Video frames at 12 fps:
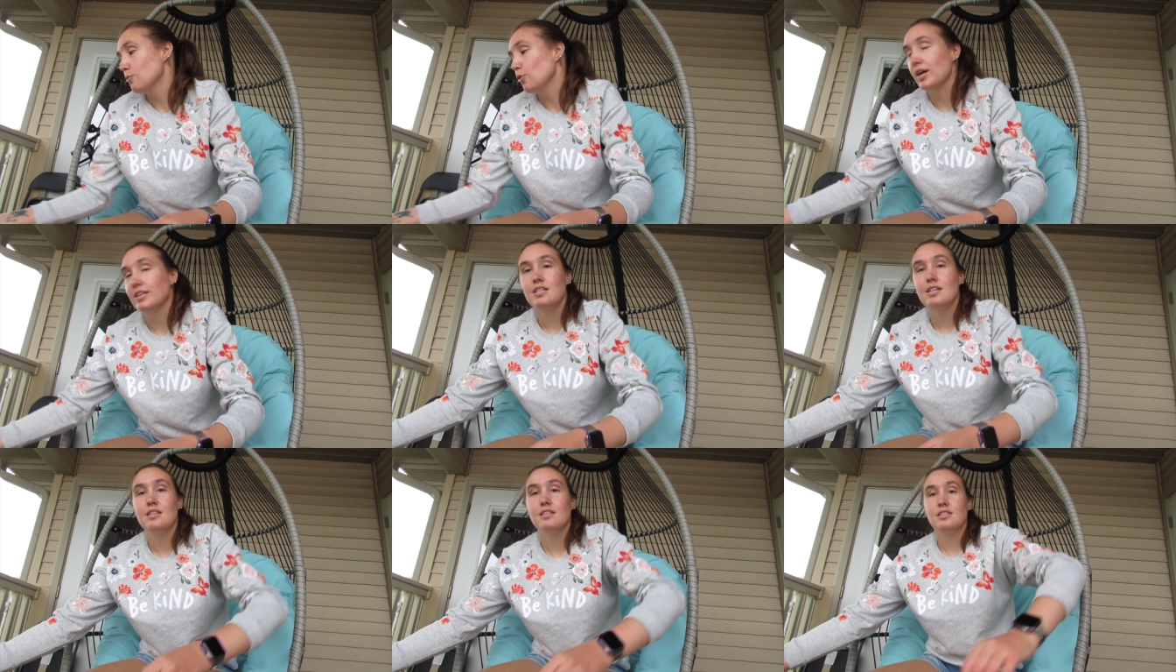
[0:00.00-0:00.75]

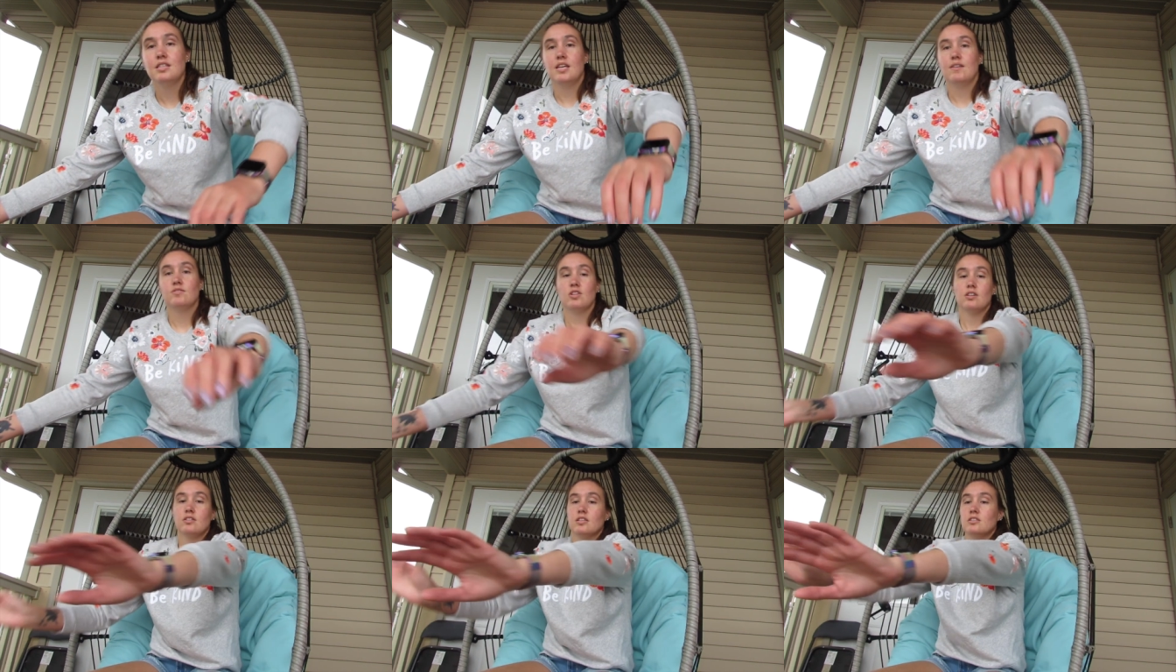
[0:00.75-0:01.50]
Granted, the sleeves
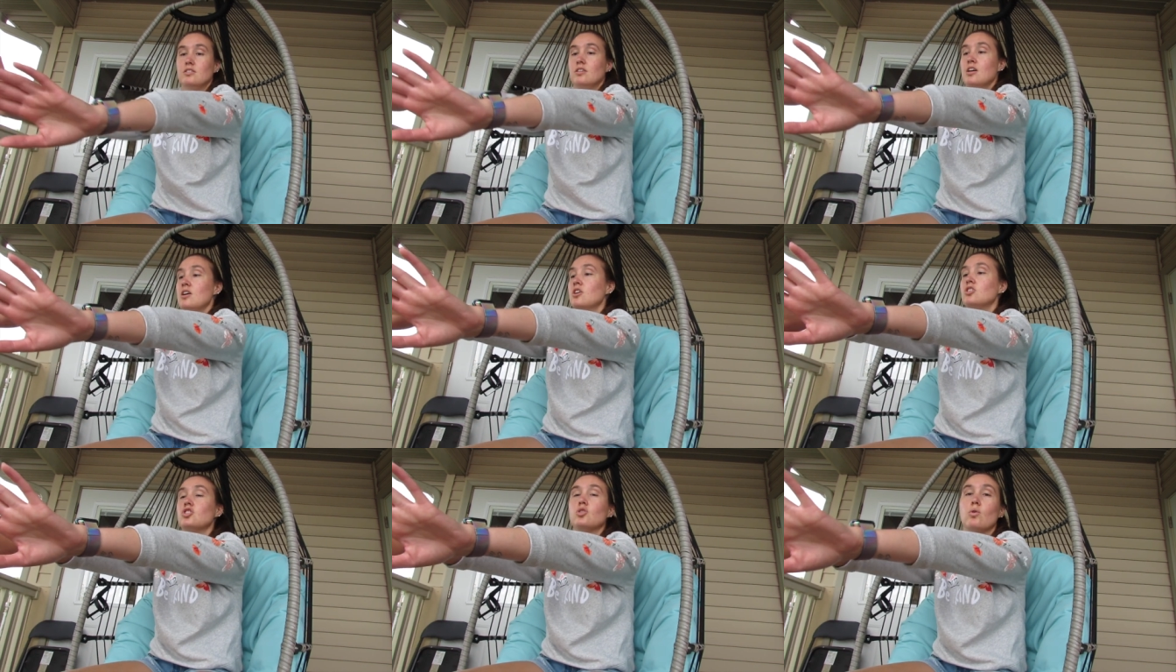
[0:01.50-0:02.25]
are a little
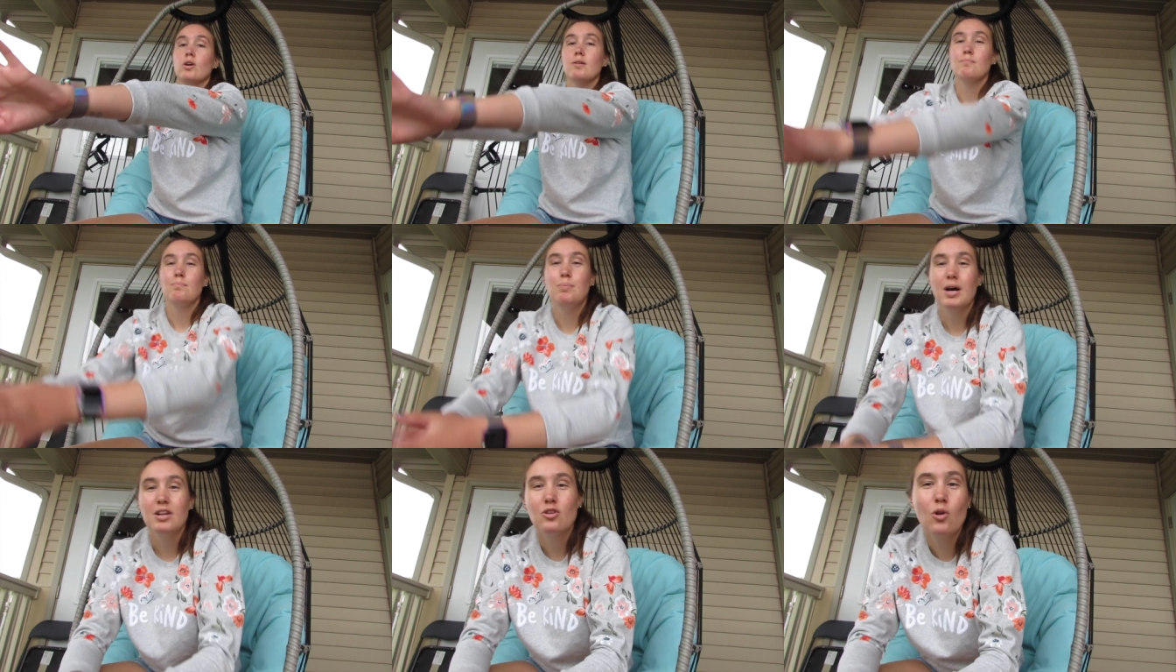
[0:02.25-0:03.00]
short,
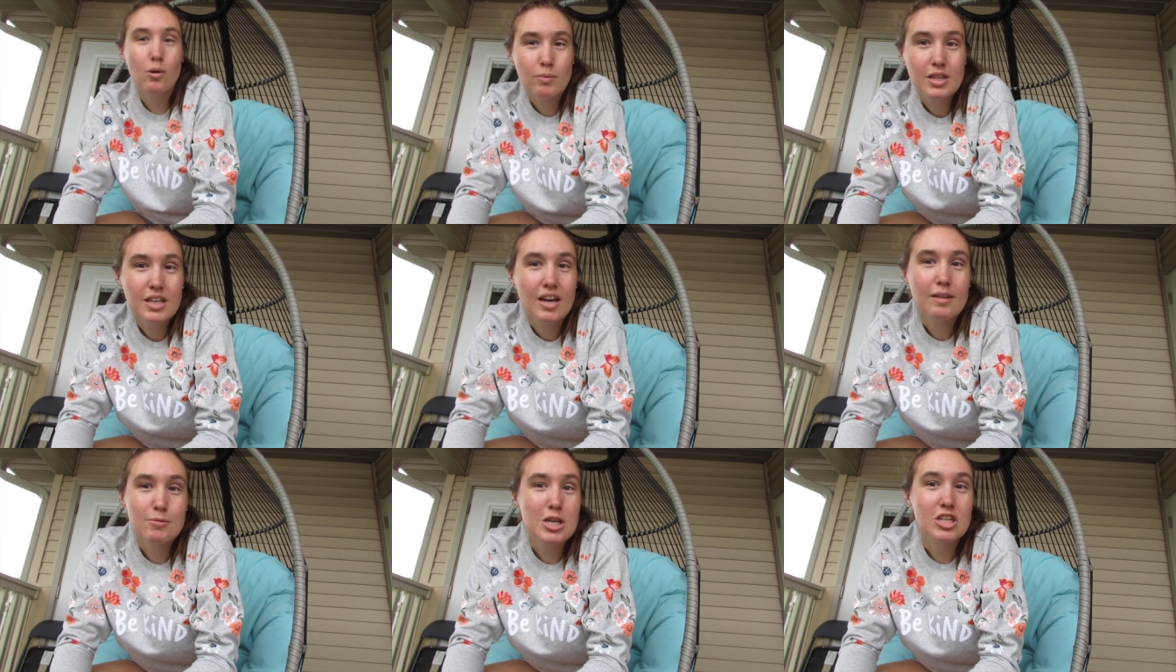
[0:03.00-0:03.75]
but normally
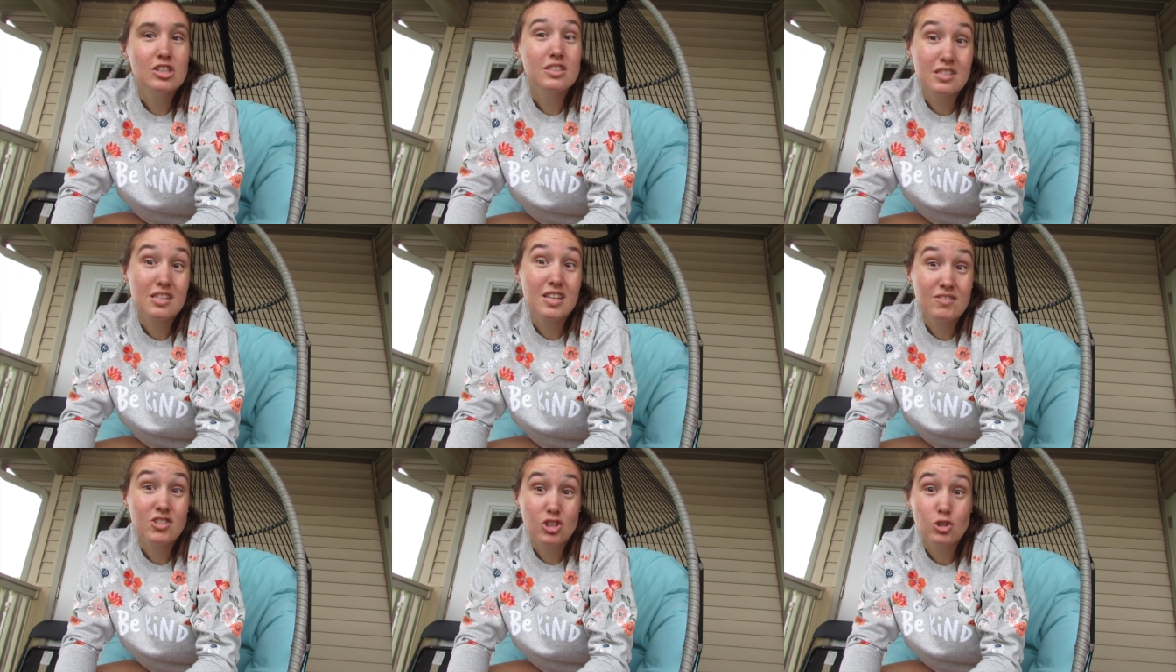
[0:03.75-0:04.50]
on me,
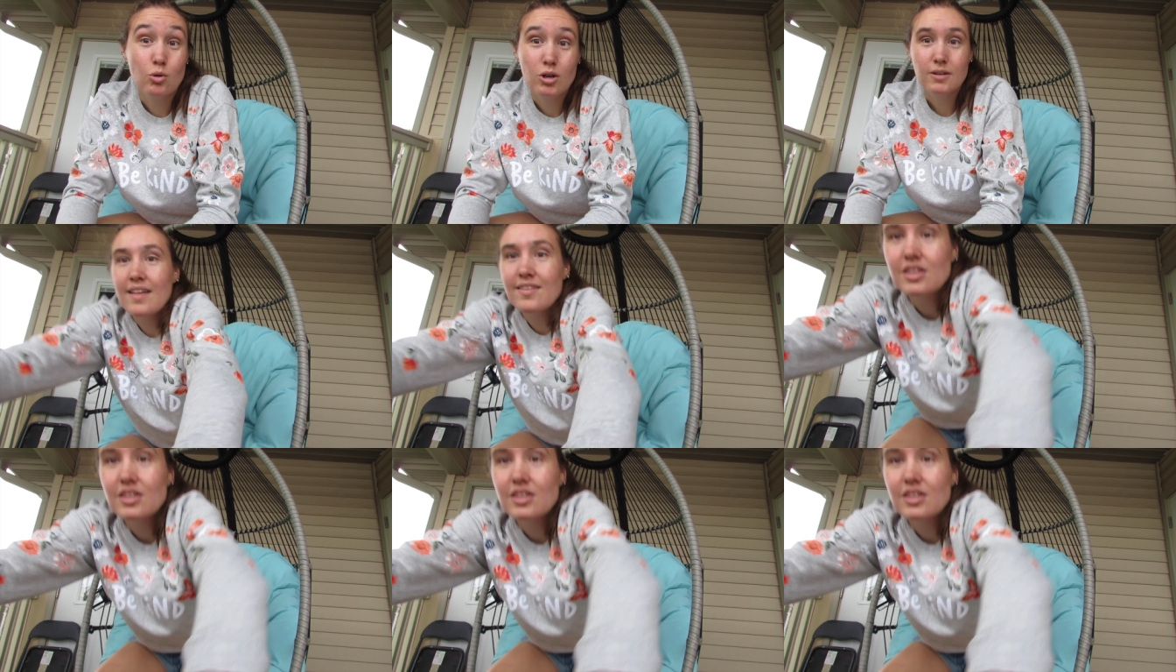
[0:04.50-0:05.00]
sleeves are short. And